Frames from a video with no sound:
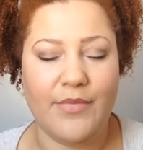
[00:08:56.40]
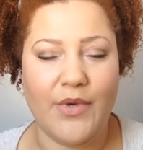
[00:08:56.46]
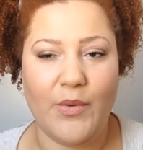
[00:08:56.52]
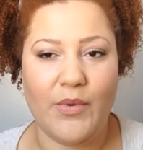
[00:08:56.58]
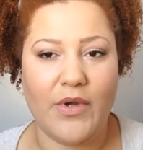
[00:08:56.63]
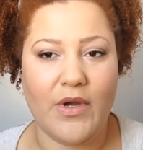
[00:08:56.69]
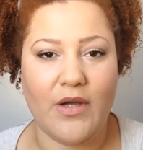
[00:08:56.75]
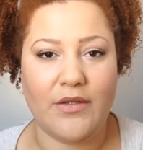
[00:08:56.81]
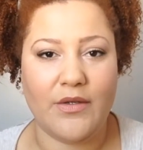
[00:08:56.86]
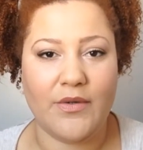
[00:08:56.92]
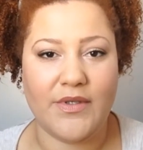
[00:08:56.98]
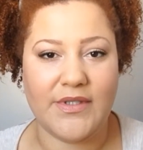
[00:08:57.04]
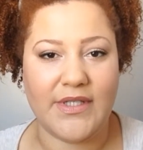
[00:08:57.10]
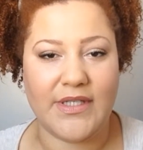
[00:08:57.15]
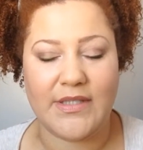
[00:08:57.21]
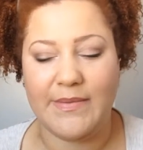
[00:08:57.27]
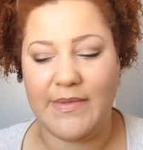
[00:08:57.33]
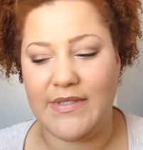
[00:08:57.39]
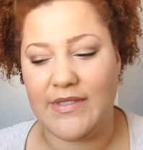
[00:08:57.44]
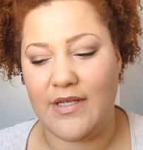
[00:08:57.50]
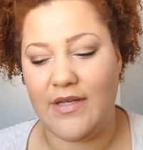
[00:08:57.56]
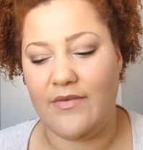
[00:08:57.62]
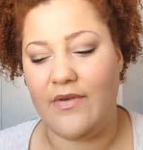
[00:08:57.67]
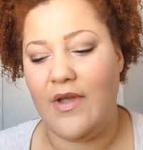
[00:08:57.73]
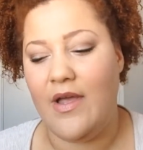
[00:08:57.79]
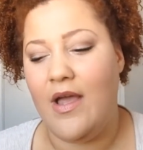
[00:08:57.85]
but we all know it's
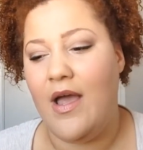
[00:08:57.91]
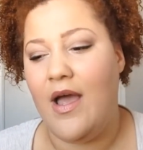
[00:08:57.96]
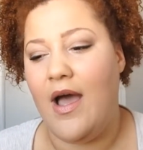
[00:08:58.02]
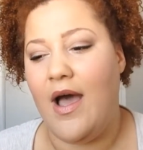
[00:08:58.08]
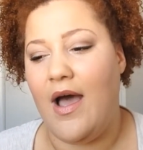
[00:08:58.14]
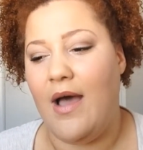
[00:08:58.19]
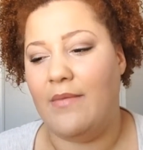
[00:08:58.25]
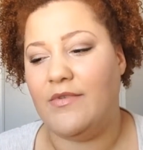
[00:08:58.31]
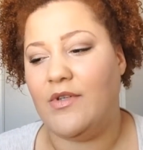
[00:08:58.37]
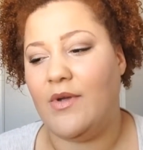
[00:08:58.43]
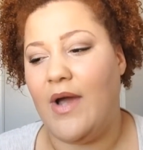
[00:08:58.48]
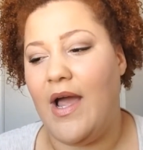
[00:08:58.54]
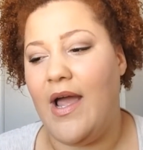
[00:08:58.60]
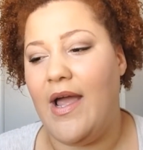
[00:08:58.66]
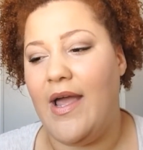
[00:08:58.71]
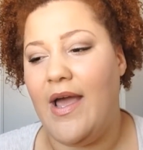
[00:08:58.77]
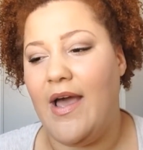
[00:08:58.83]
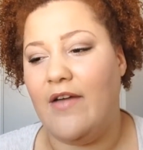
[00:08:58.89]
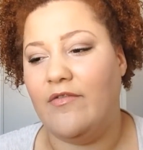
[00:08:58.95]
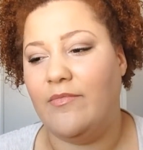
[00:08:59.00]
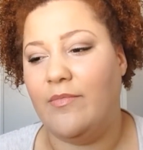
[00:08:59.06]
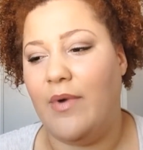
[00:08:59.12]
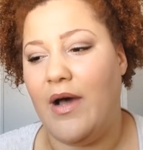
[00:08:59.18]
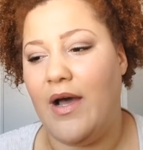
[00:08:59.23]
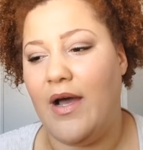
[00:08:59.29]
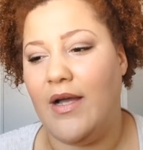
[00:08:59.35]
expensive. So I
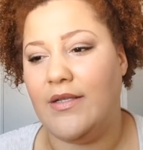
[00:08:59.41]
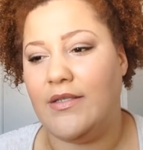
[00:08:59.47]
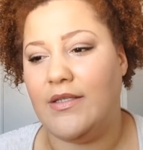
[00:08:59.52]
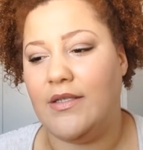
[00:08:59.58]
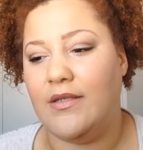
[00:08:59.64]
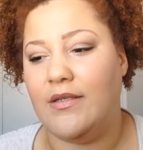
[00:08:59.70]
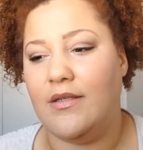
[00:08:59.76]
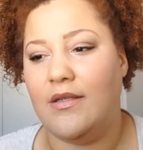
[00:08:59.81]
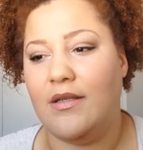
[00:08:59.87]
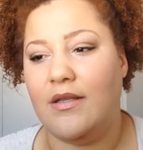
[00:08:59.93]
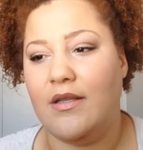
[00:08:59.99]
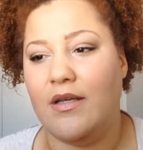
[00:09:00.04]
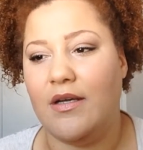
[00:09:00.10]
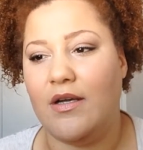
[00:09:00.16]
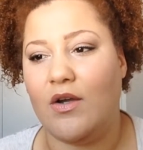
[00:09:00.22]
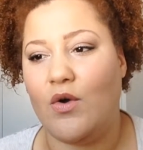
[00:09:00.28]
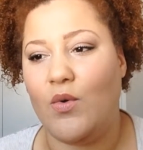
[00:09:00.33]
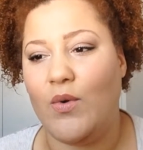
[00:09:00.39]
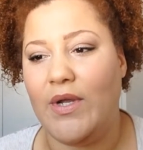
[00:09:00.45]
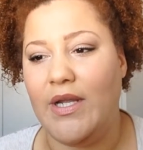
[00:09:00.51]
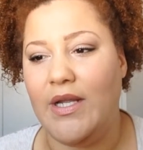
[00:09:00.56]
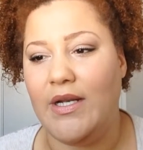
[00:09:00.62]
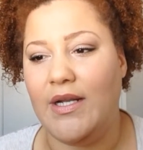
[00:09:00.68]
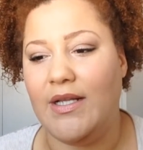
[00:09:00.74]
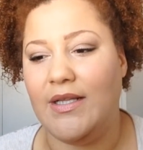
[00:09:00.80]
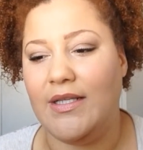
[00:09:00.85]
have bought the
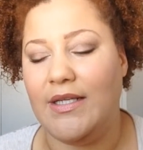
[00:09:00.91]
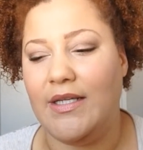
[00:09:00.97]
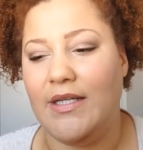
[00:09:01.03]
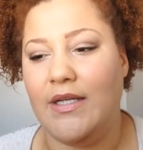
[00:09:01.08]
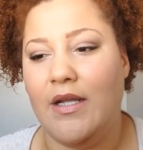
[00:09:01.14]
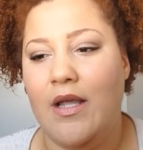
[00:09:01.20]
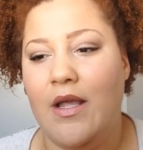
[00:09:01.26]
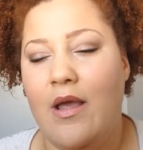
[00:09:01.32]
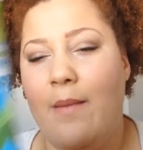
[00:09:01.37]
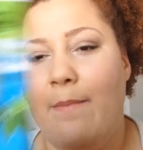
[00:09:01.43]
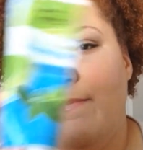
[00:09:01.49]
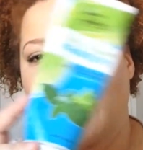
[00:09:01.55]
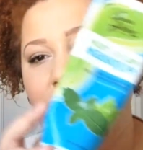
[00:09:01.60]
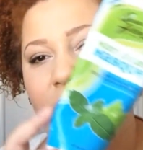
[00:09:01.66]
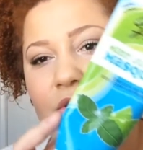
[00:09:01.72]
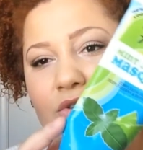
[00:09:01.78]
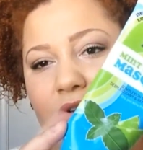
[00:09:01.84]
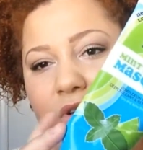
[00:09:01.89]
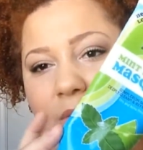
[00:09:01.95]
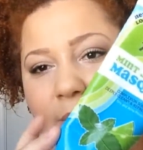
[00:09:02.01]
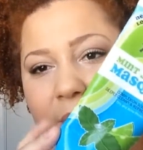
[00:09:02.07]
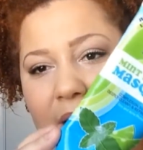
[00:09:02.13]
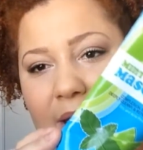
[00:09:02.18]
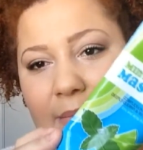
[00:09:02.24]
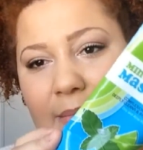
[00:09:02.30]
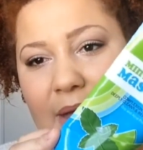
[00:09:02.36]
Queen Helene Mint
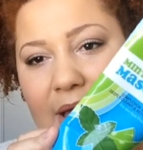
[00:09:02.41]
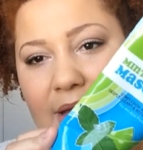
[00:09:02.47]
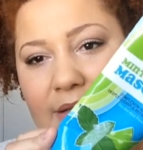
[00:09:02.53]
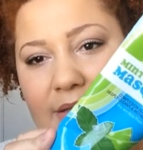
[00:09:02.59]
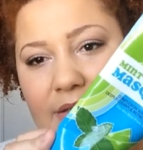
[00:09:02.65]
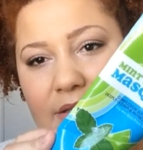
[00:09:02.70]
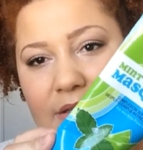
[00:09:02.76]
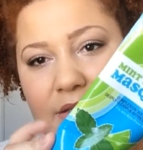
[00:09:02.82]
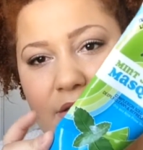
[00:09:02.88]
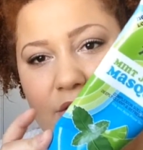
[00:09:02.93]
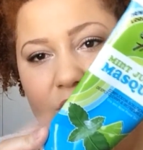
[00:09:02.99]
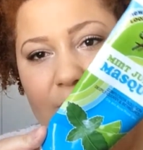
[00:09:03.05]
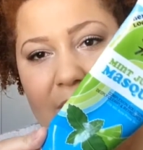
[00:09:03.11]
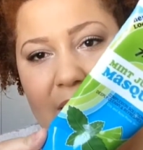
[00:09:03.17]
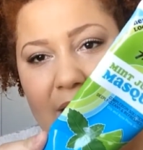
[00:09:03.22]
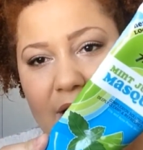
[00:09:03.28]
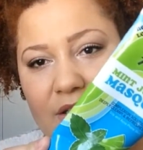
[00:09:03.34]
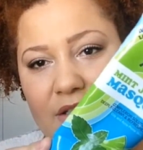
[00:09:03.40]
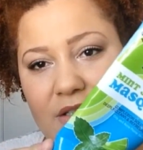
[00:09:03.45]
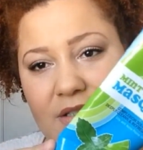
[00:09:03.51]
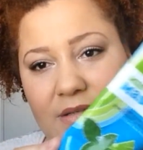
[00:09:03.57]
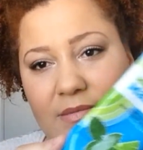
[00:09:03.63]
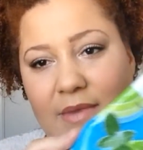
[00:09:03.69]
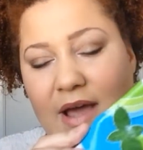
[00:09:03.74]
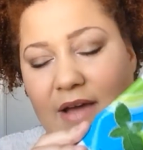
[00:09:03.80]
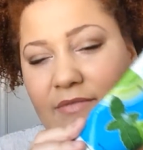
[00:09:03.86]
Julep mask. This is a new
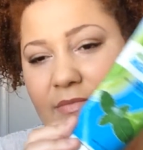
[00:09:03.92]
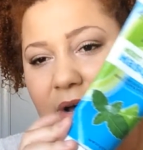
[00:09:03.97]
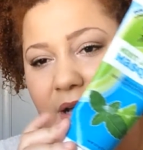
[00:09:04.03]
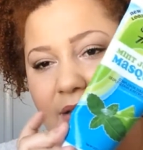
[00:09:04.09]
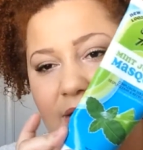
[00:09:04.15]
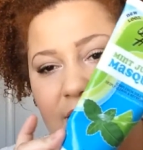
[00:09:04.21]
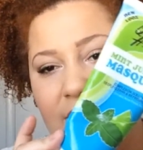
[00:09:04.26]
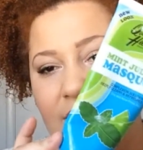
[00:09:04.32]
packaging. I've bought